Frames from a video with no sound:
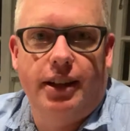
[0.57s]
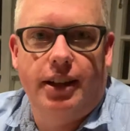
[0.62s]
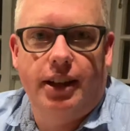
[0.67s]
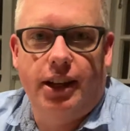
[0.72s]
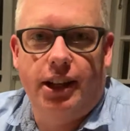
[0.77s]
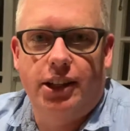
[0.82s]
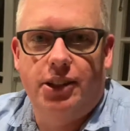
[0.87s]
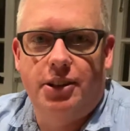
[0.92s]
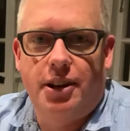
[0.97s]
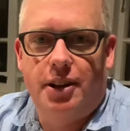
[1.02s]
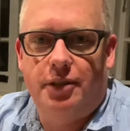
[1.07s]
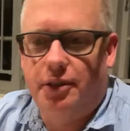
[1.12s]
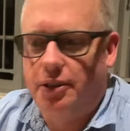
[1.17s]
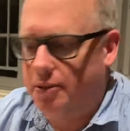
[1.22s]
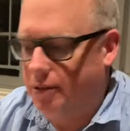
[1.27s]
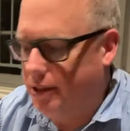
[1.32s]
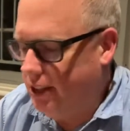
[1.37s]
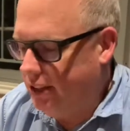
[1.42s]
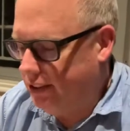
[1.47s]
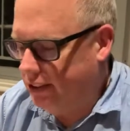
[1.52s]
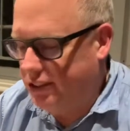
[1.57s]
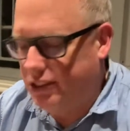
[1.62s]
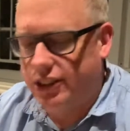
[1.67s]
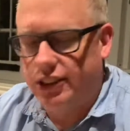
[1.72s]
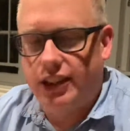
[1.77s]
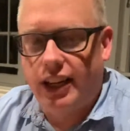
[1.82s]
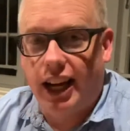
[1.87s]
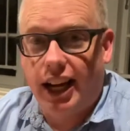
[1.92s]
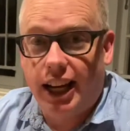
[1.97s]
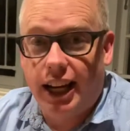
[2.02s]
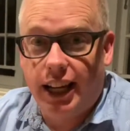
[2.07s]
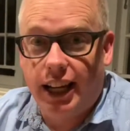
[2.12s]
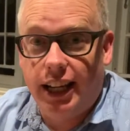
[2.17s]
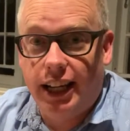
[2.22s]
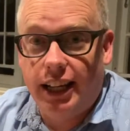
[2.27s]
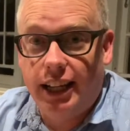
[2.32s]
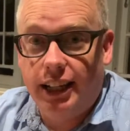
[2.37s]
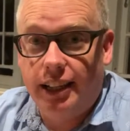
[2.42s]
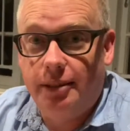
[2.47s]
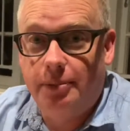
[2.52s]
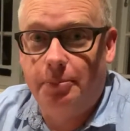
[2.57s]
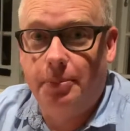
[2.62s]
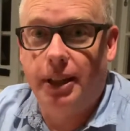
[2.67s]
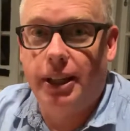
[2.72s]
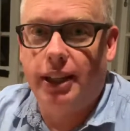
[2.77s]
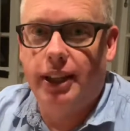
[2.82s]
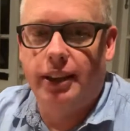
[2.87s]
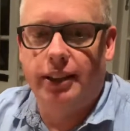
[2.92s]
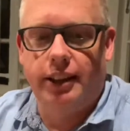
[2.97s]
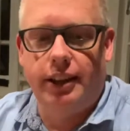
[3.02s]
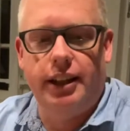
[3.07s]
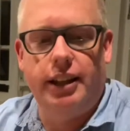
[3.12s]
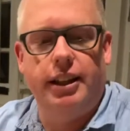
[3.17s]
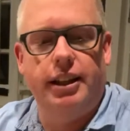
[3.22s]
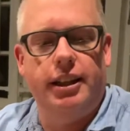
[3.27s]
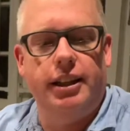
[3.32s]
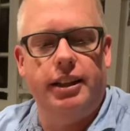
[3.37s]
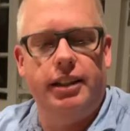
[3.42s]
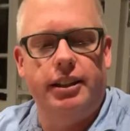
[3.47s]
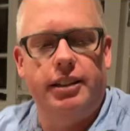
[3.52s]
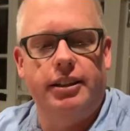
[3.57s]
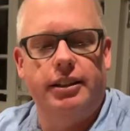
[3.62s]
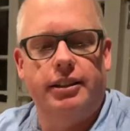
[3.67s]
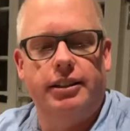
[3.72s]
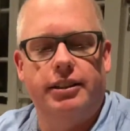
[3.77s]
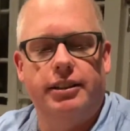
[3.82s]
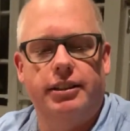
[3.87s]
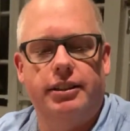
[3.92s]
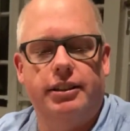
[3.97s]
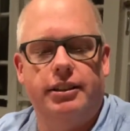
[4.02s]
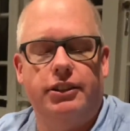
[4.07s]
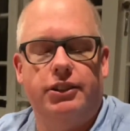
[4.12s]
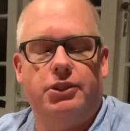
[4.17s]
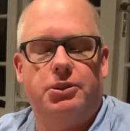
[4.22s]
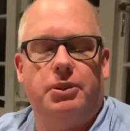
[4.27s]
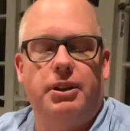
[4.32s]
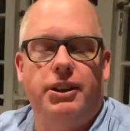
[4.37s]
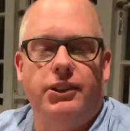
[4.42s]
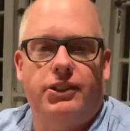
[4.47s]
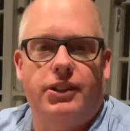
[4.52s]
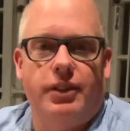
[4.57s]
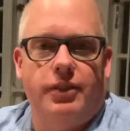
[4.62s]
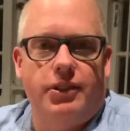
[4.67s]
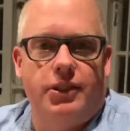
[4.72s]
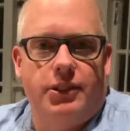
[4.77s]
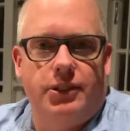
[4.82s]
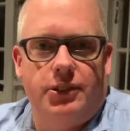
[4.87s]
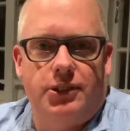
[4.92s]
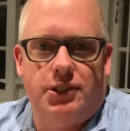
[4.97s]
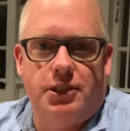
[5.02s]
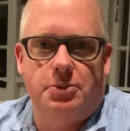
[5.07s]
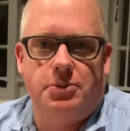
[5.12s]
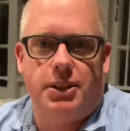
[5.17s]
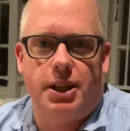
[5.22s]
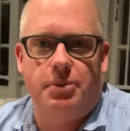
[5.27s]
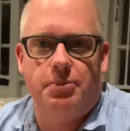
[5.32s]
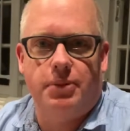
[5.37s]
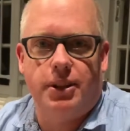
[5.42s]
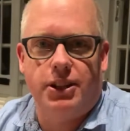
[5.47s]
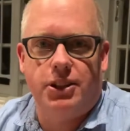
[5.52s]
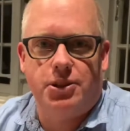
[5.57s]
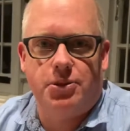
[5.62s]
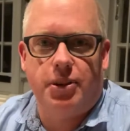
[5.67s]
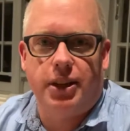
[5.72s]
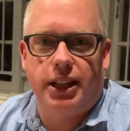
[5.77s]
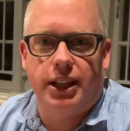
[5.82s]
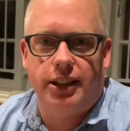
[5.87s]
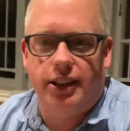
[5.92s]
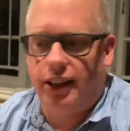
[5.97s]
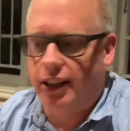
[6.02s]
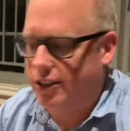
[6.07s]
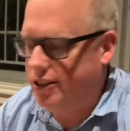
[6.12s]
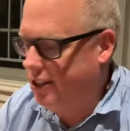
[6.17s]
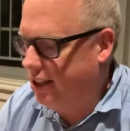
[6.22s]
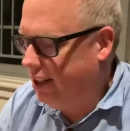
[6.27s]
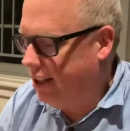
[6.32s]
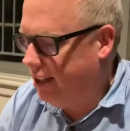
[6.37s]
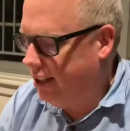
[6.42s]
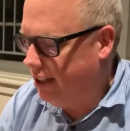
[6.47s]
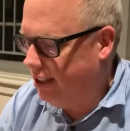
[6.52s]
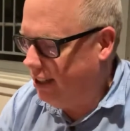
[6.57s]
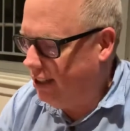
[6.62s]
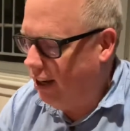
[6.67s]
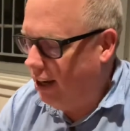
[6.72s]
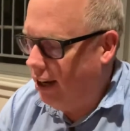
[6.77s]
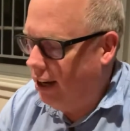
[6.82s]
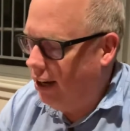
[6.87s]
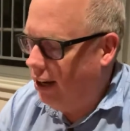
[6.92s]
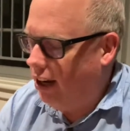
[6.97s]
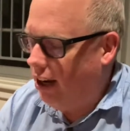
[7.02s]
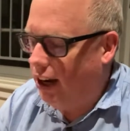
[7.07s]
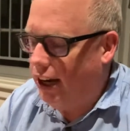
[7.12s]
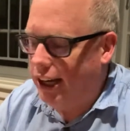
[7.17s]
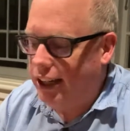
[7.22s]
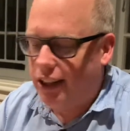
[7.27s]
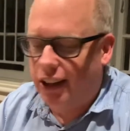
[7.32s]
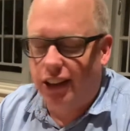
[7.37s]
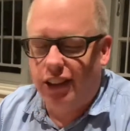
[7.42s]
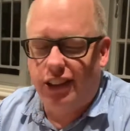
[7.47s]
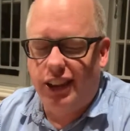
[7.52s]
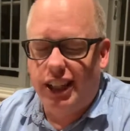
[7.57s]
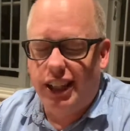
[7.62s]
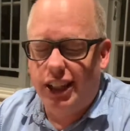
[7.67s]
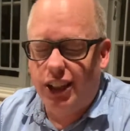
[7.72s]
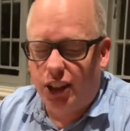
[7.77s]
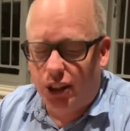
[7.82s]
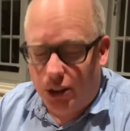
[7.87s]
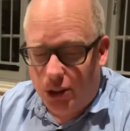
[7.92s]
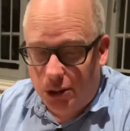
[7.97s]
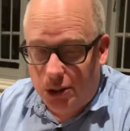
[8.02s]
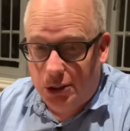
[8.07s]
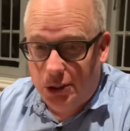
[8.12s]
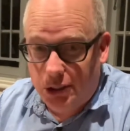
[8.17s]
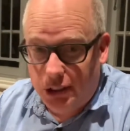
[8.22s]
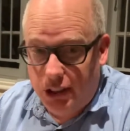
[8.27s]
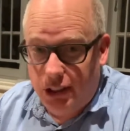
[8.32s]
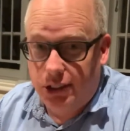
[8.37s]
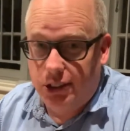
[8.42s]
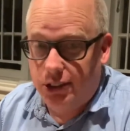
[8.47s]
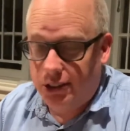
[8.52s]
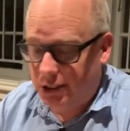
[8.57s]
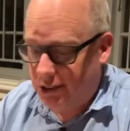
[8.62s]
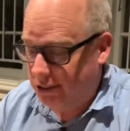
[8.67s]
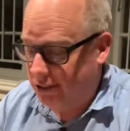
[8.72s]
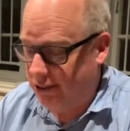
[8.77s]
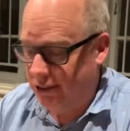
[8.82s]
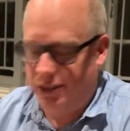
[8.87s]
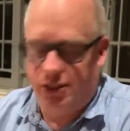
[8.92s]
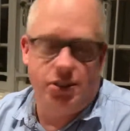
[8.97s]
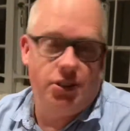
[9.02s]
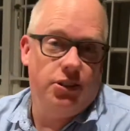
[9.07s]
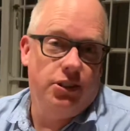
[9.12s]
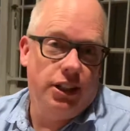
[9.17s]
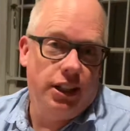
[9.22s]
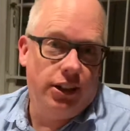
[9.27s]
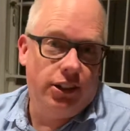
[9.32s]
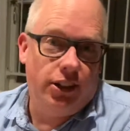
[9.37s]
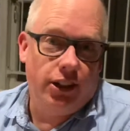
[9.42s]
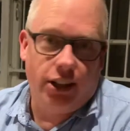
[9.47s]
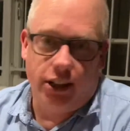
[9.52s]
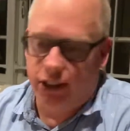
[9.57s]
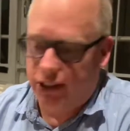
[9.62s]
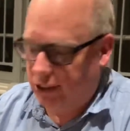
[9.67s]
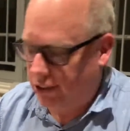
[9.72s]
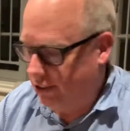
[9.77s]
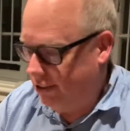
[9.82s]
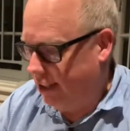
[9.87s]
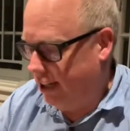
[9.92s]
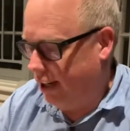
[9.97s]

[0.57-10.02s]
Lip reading: Hello everyone, today being the 27th of September 2019, I got the all new, 2 years ago,